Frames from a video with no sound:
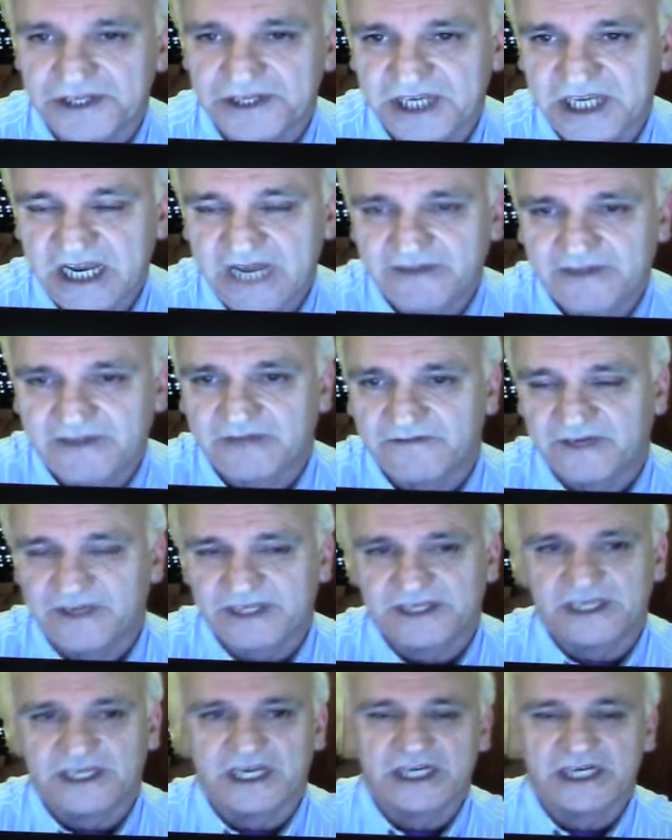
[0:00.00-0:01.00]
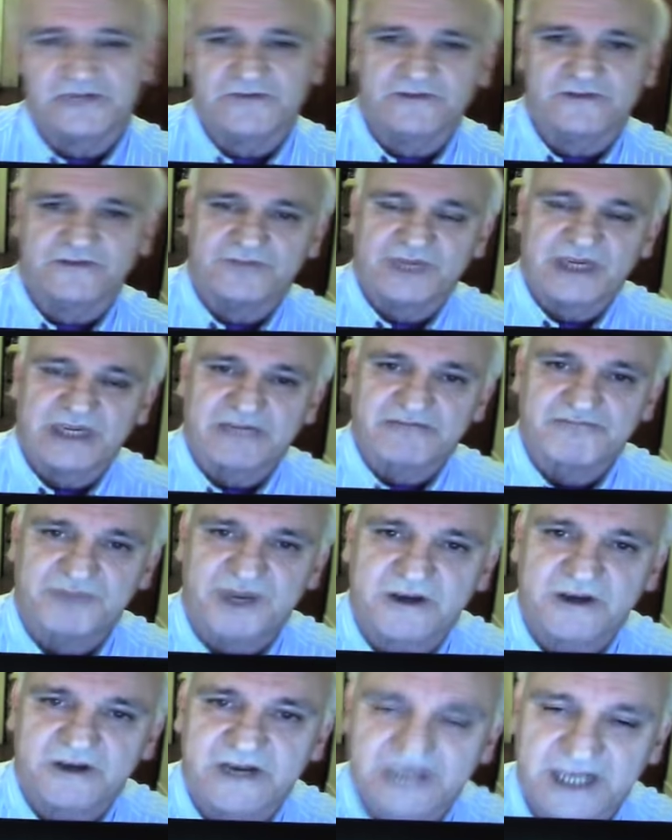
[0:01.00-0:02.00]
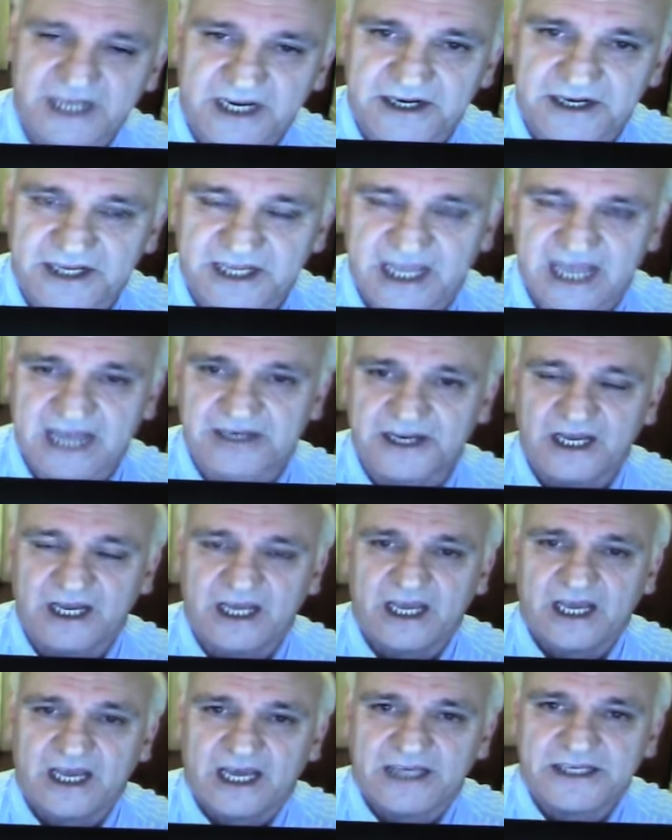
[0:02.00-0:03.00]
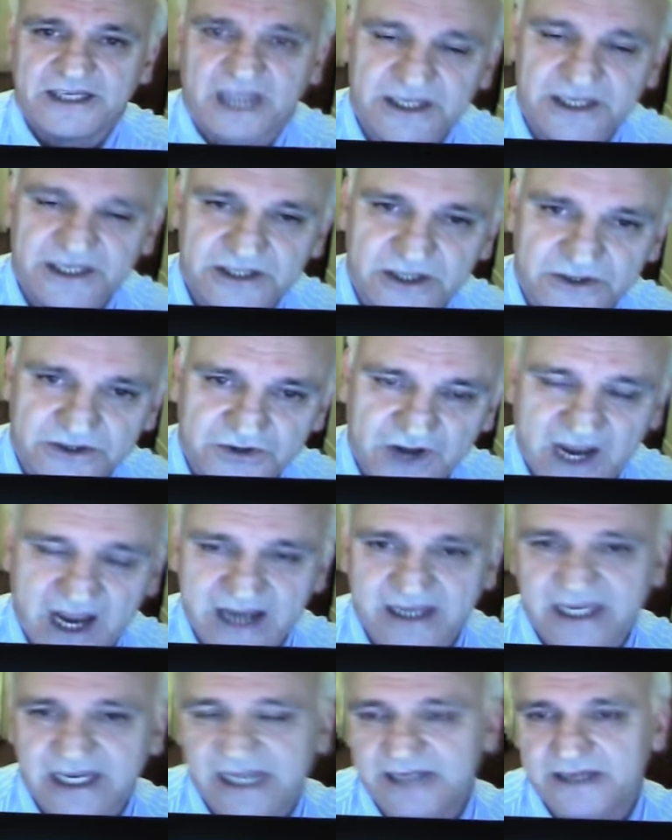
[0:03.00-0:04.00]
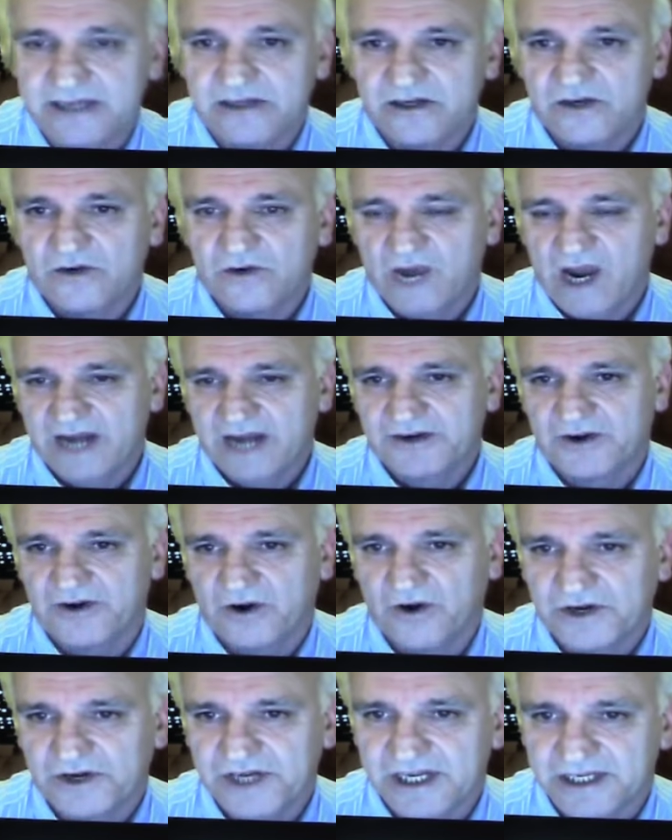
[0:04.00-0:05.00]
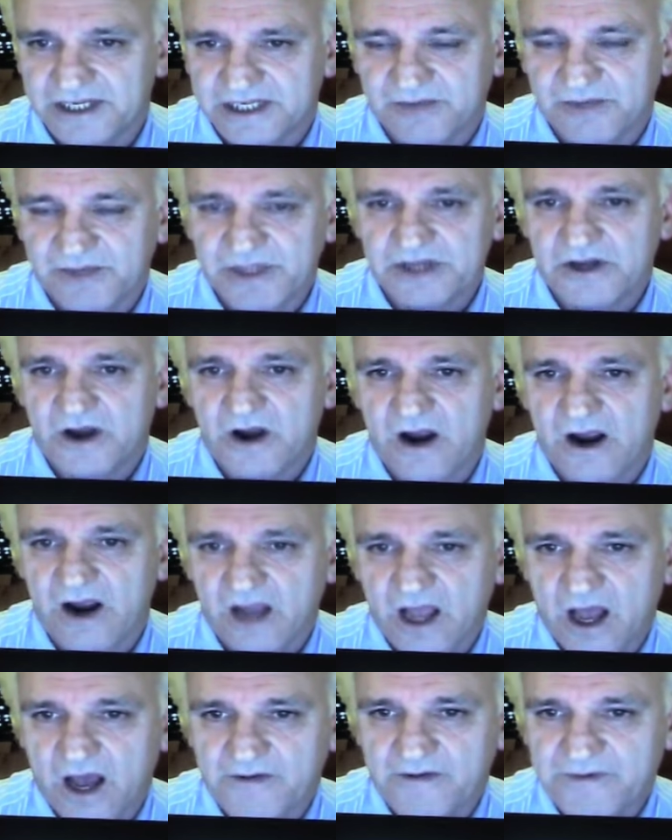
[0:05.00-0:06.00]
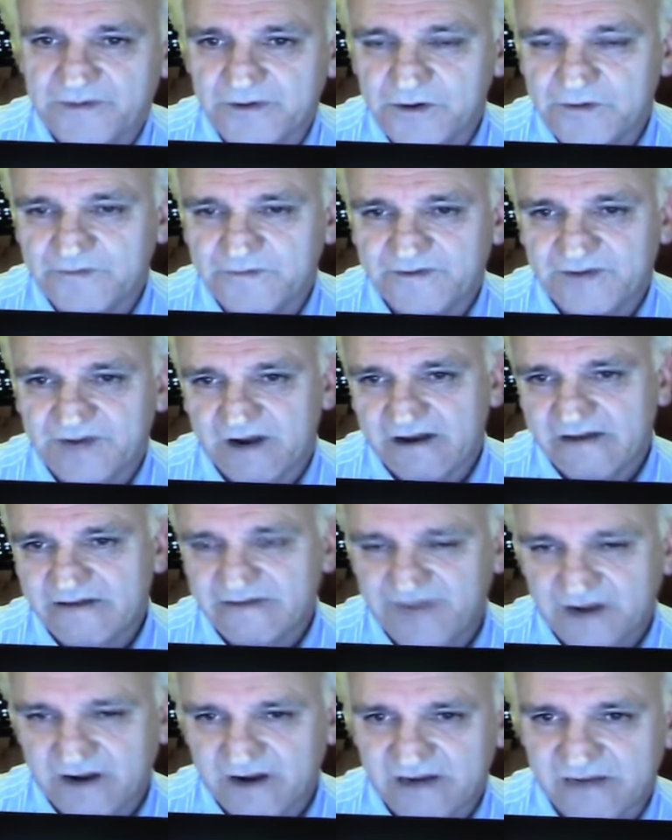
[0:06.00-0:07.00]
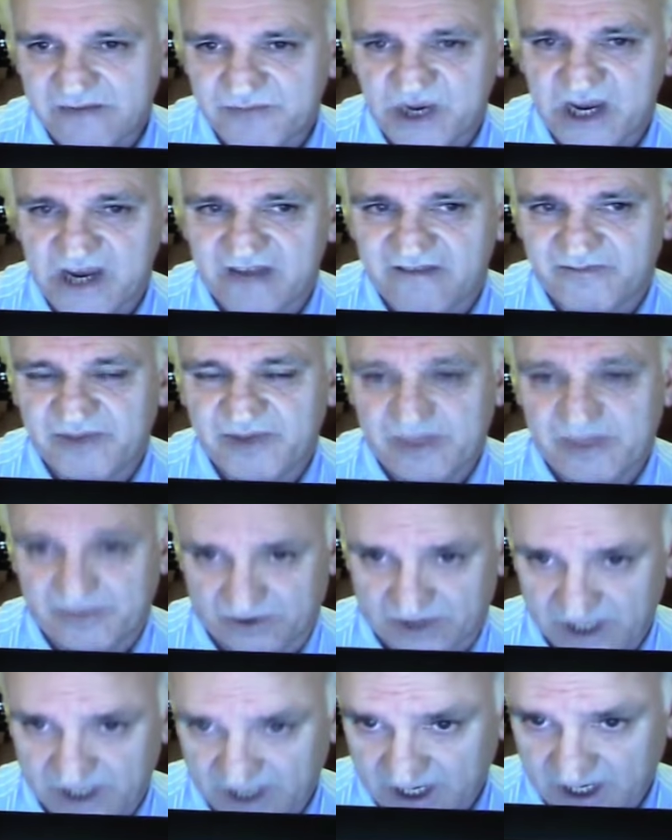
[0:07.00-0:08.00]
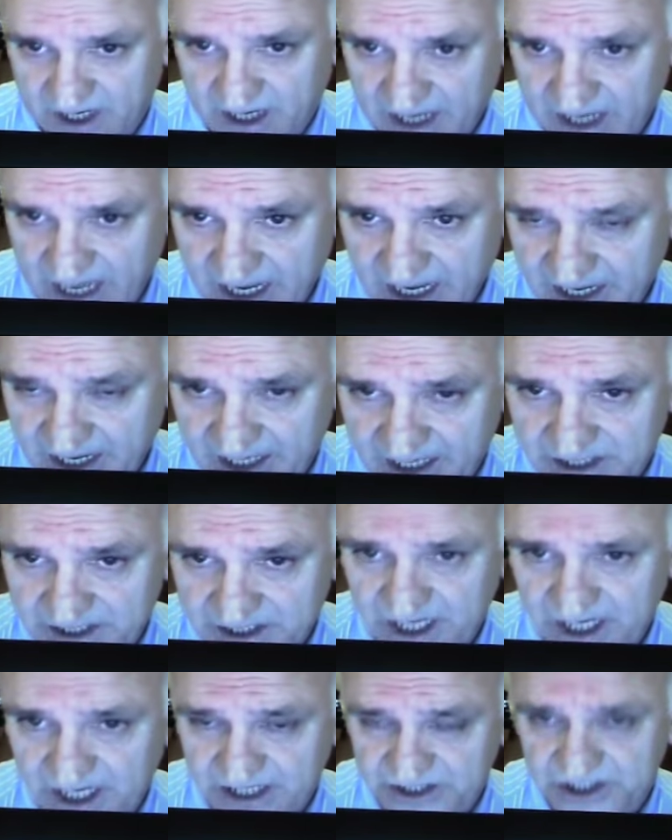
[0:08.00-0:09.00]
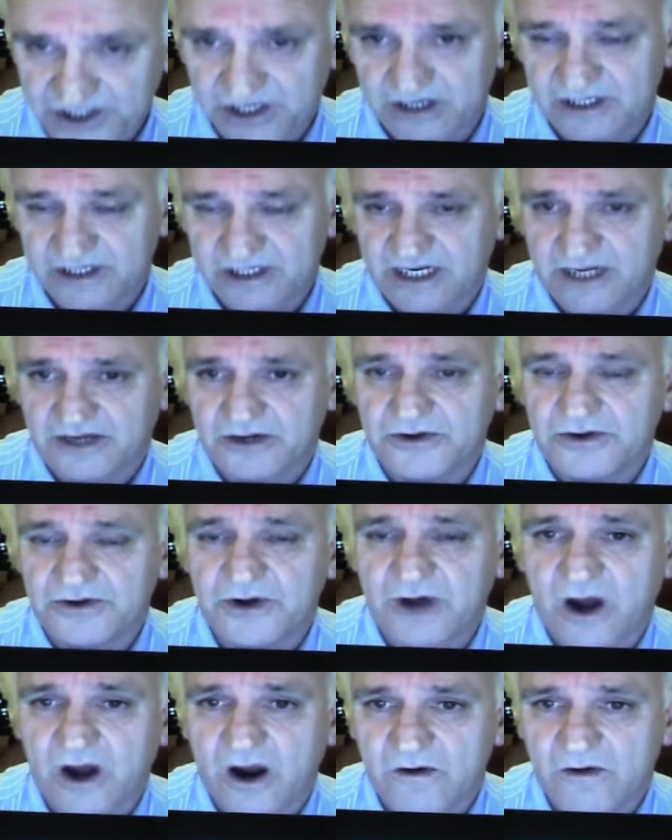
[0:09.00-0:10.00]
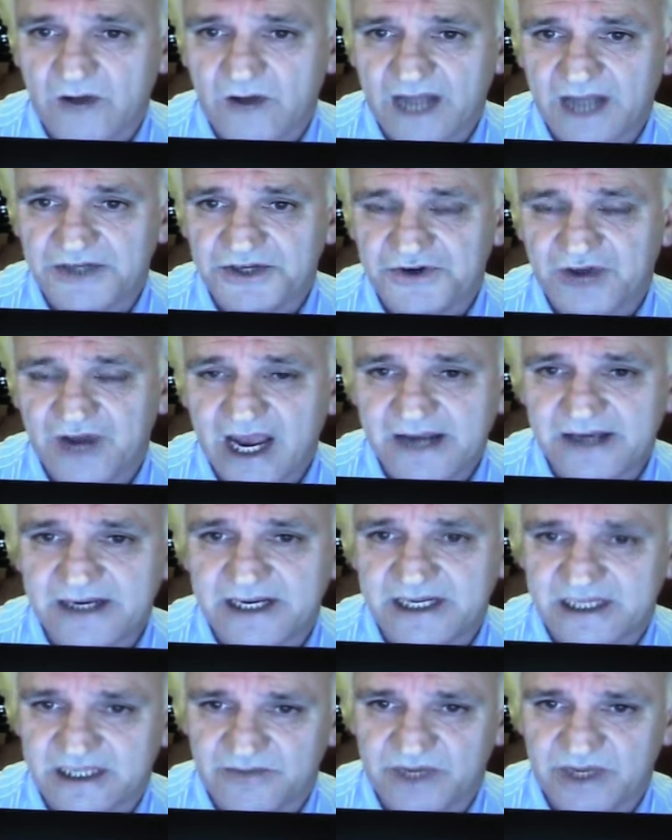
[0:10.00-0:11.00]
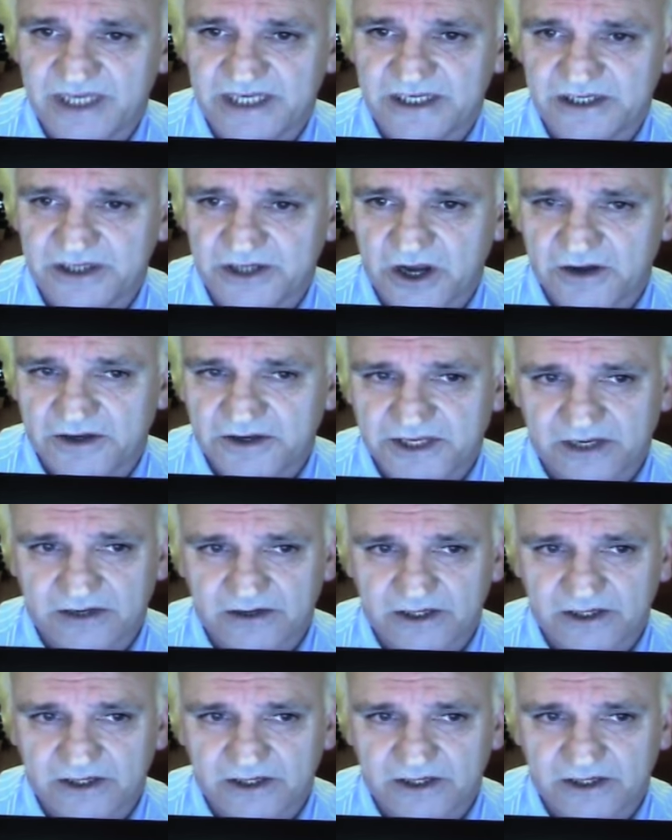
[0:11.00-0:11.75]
saved the investigation from being buried yet again, is to try and get it to a wider audience. I mean, there are a few very, very brave people in Jersey who are trying to get the message out.